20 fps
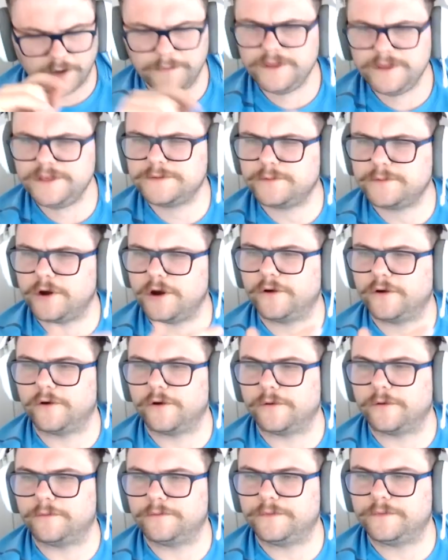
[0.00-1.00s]
in this prayer
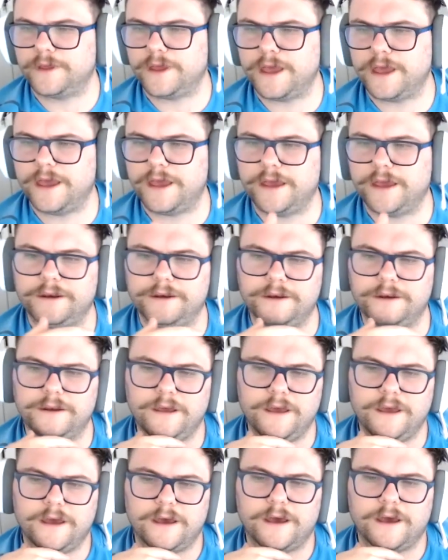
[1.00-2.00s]
group and
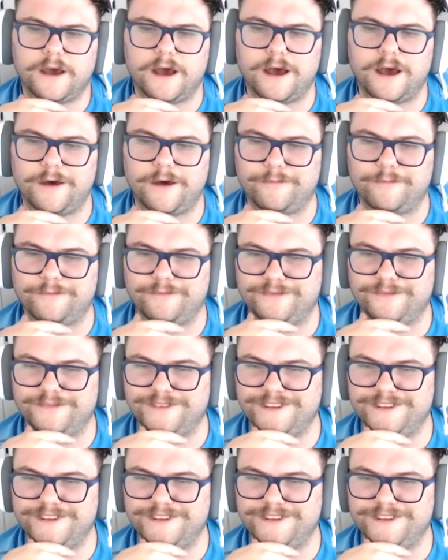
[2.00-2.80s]
um,